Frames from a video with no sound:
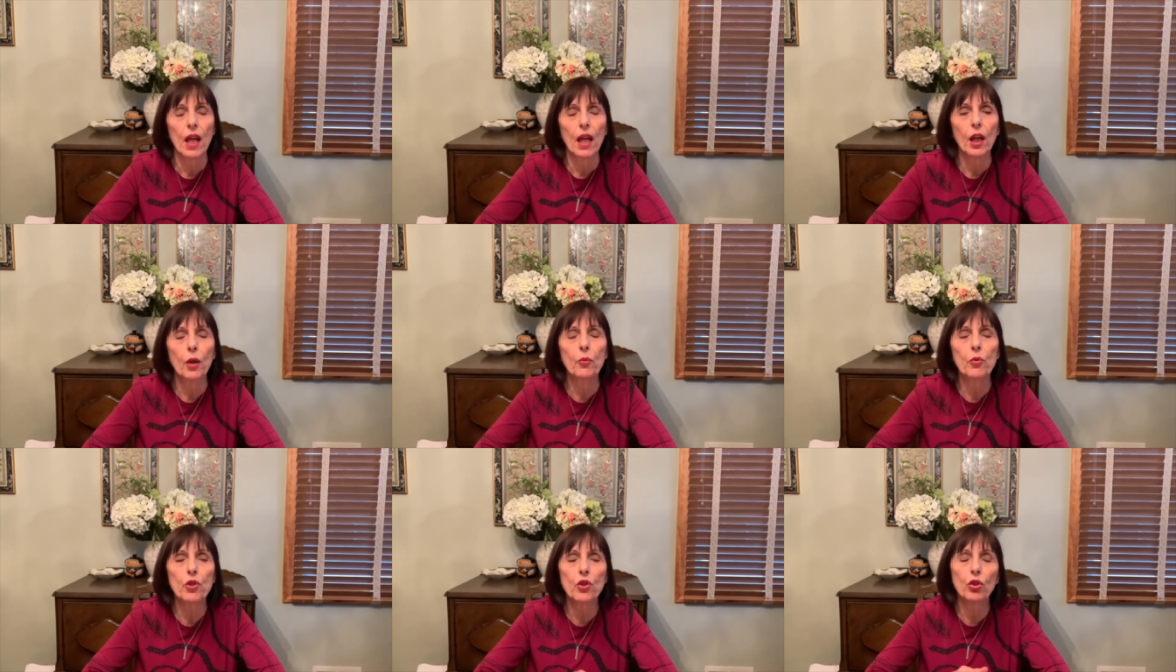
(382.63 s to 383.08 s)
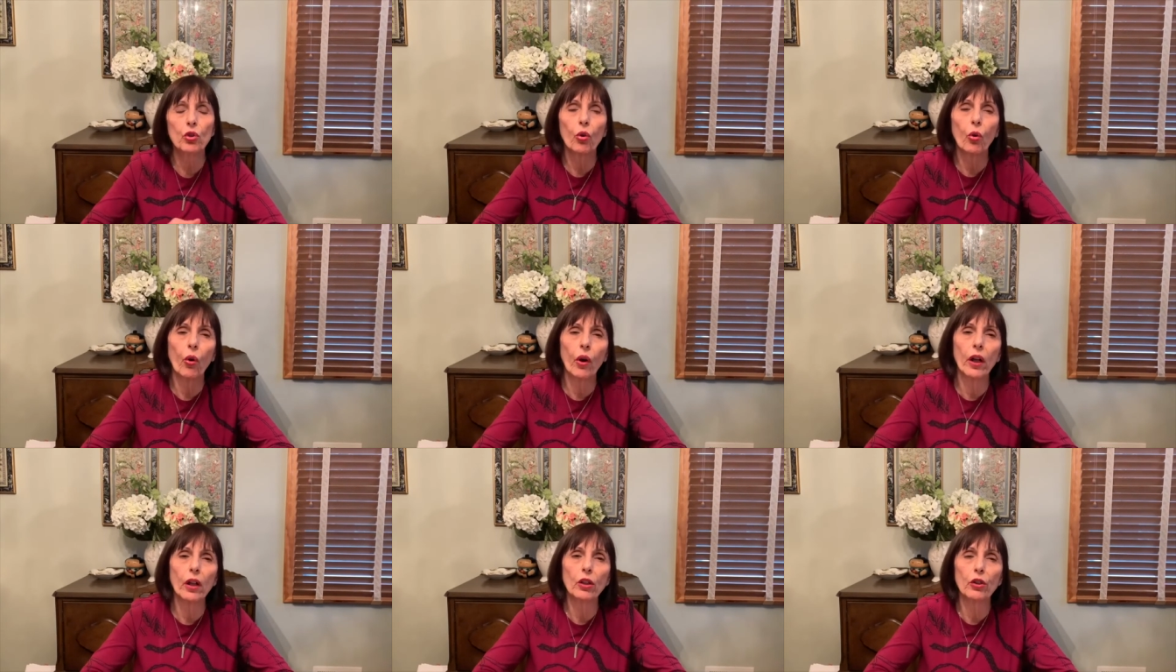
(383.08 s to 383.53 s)
It was an
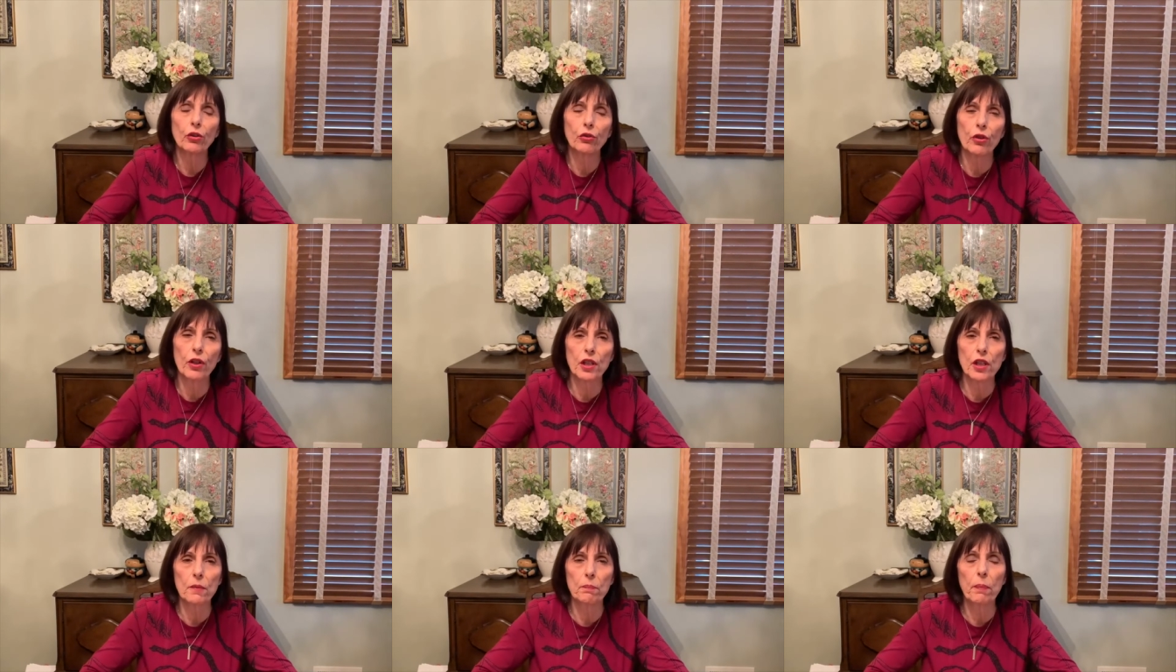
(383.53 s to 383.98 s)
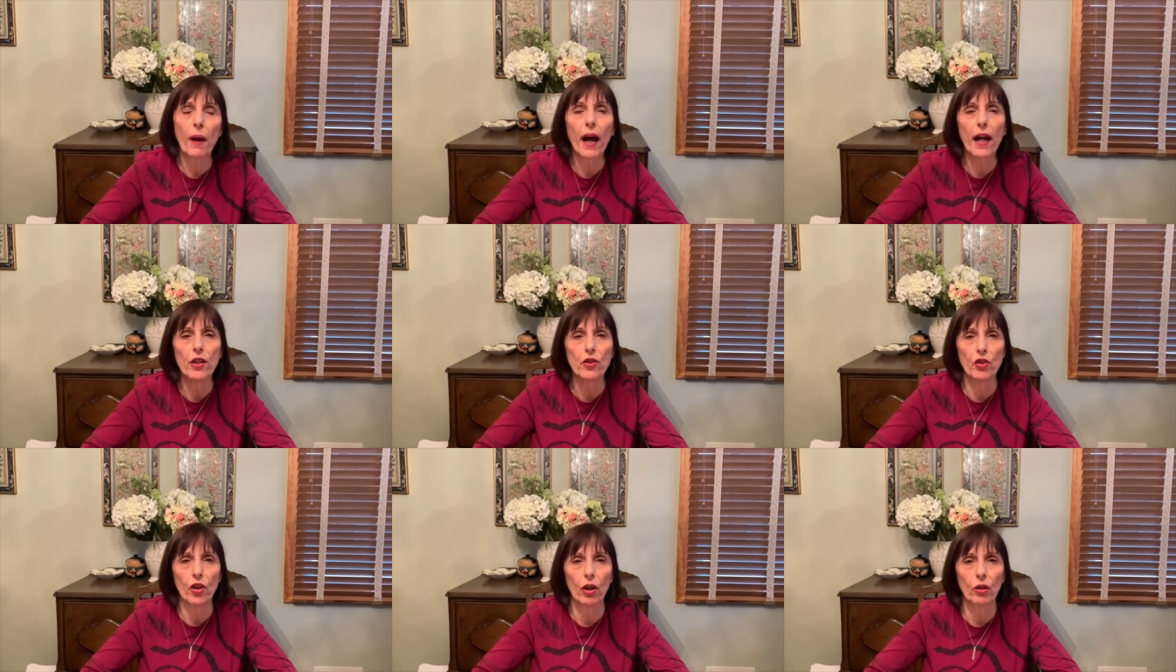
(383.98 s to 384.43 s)
oil crust
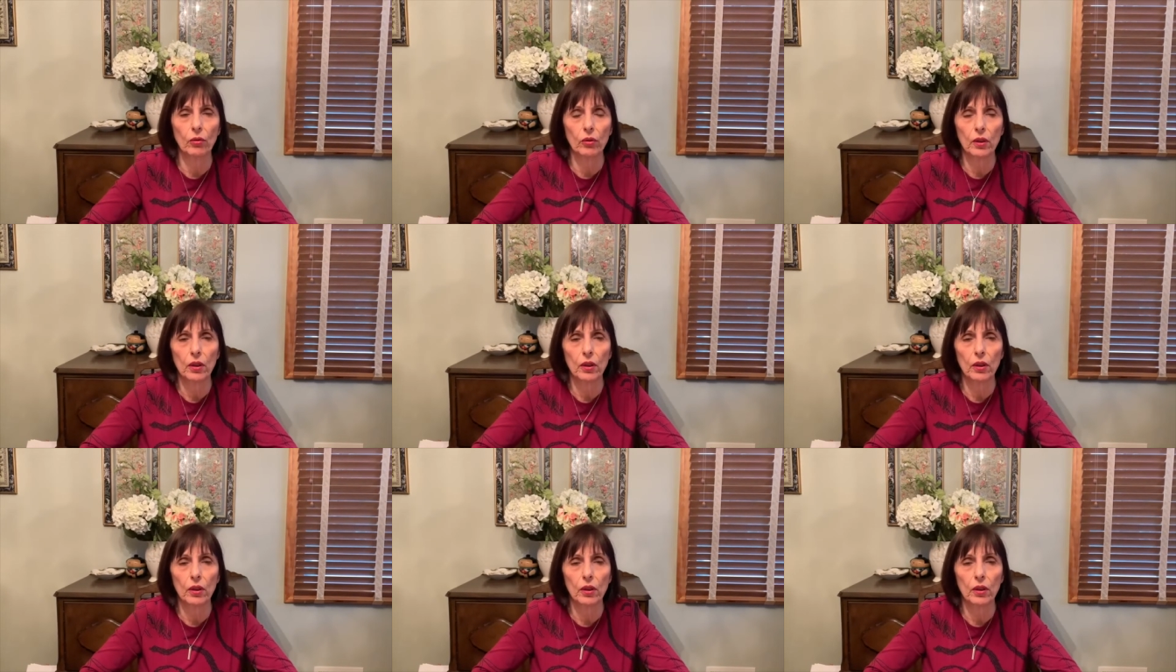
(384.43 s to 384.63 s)
pie dough,